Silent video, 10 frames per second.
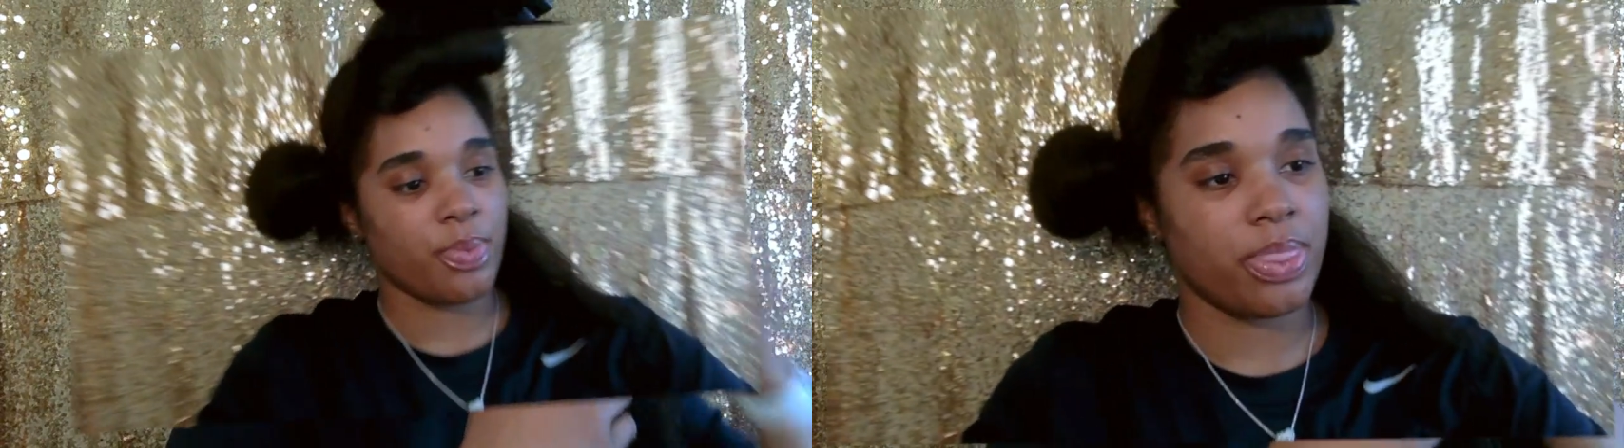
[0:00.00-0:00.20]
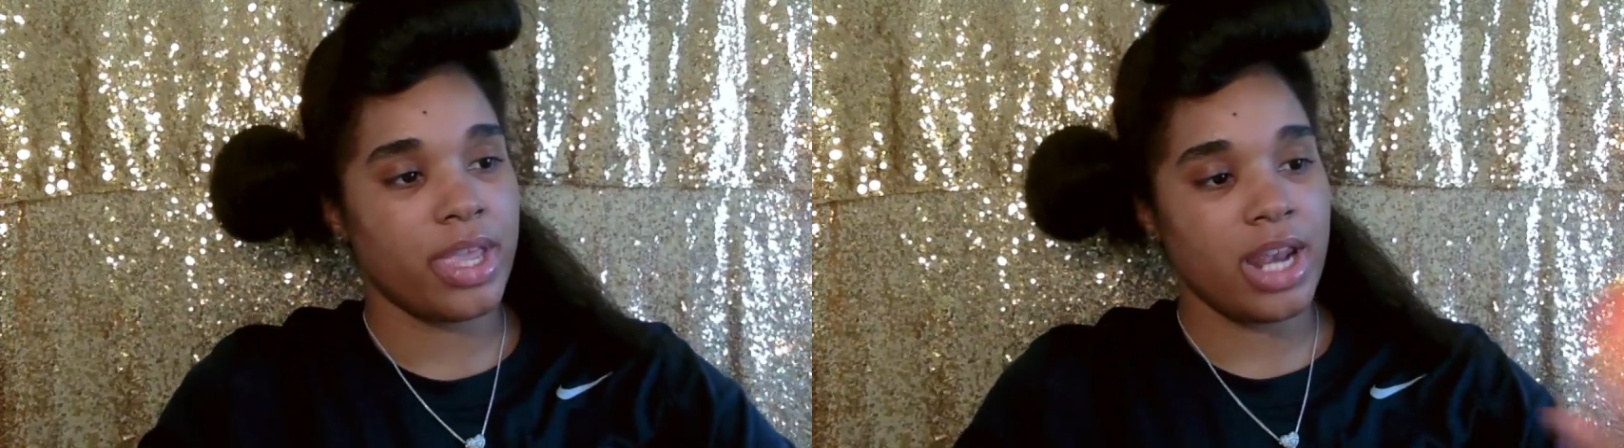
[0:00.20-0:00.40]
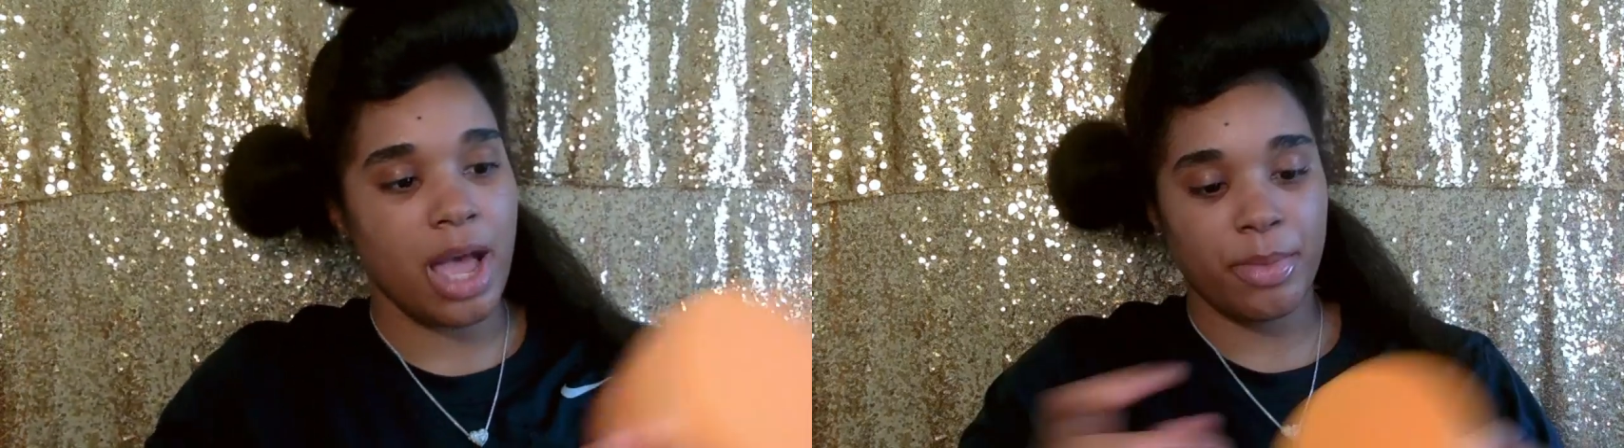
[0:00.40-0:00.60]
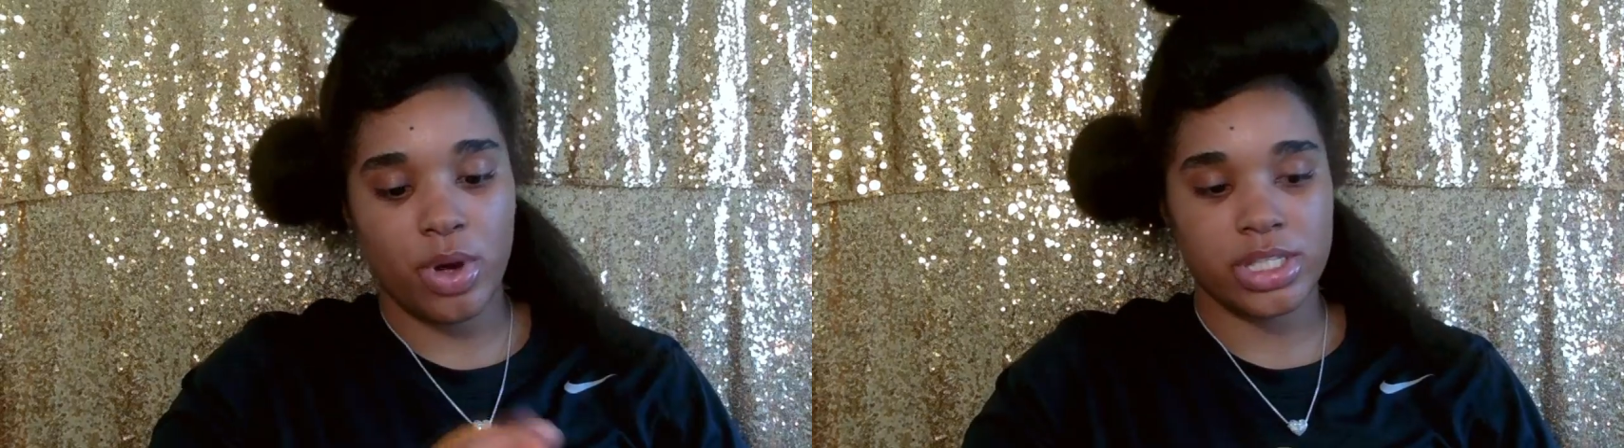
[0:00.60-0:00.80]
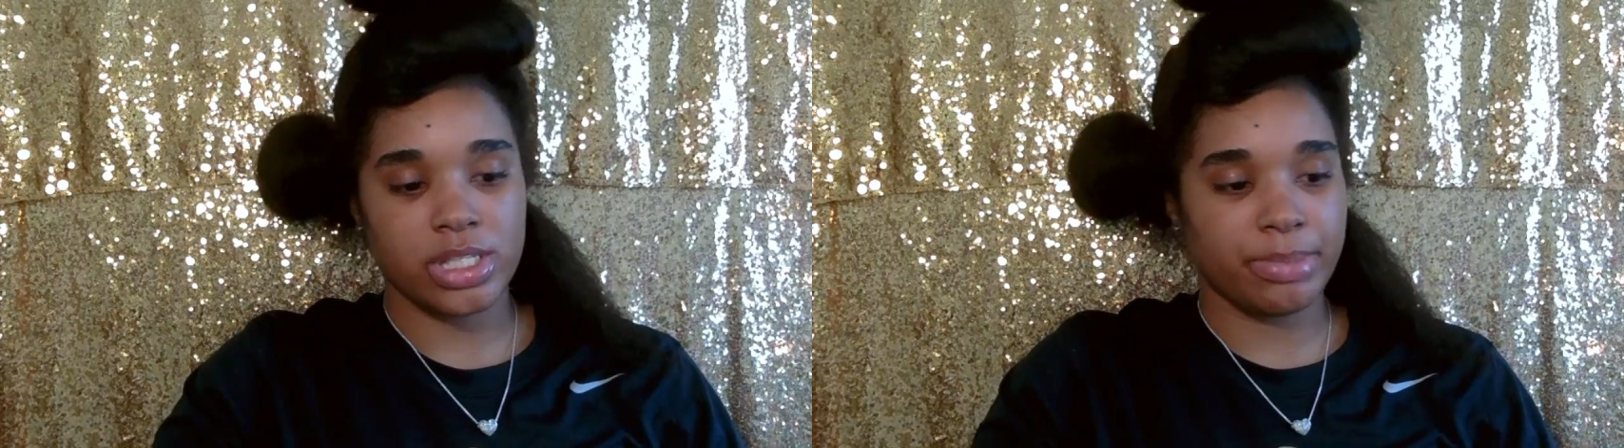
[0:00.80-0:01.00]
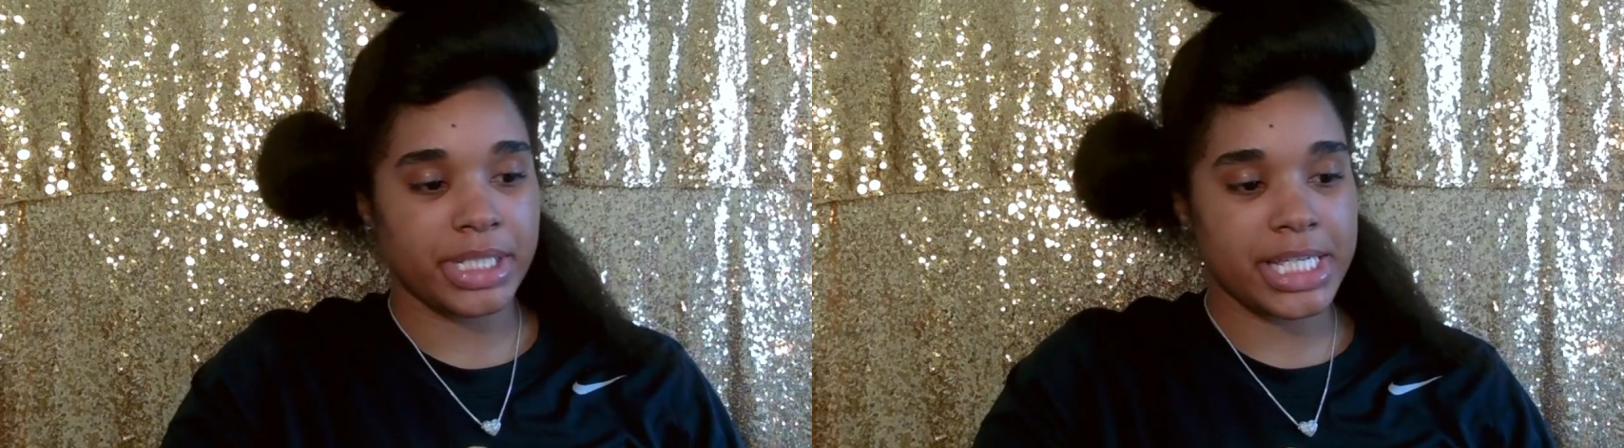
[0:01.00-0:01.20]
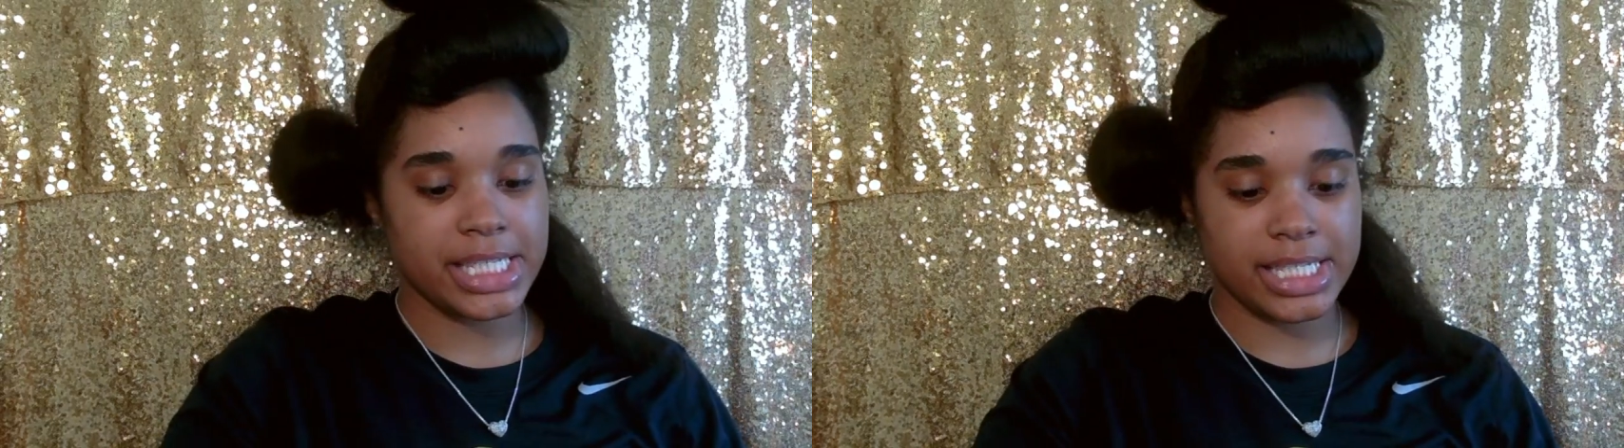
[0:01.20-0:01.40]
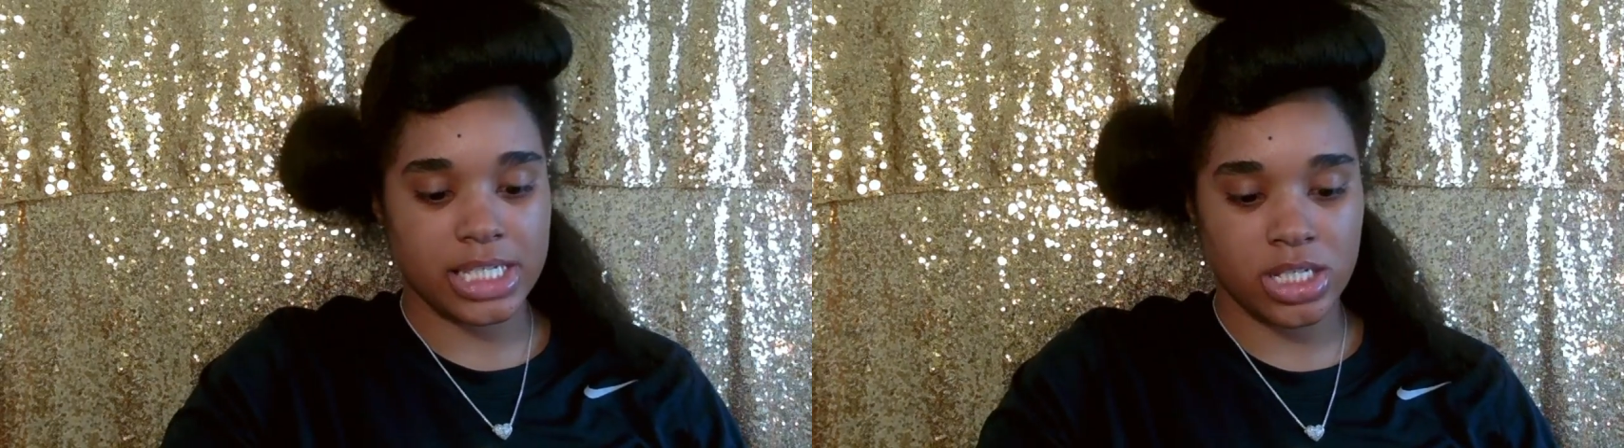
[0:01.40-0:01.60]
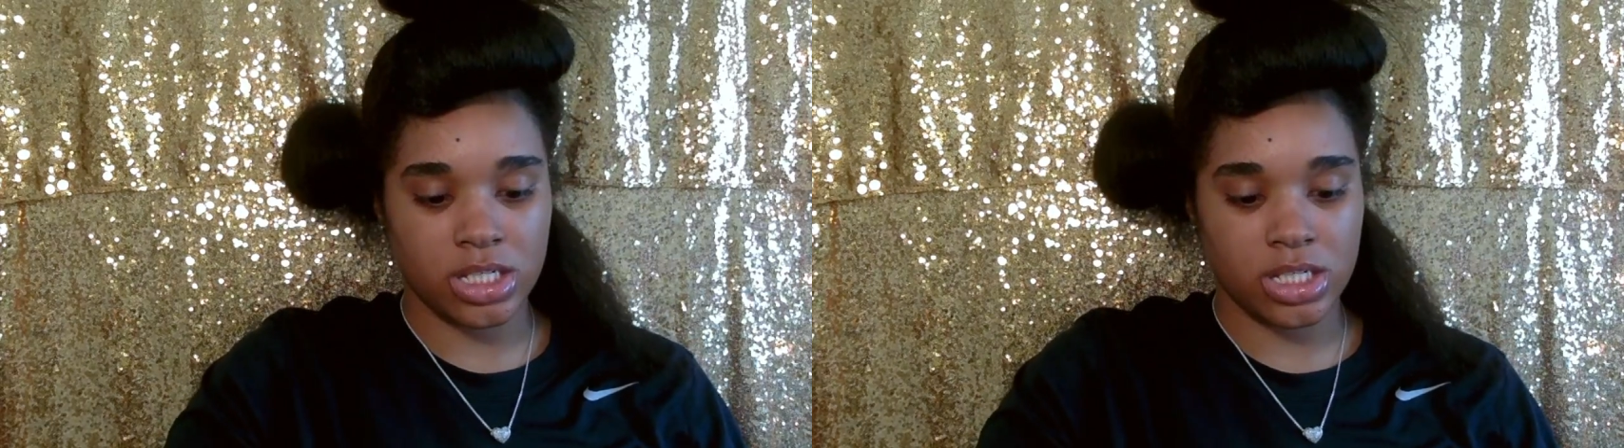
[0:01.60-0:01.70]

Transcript: Then I'm going to put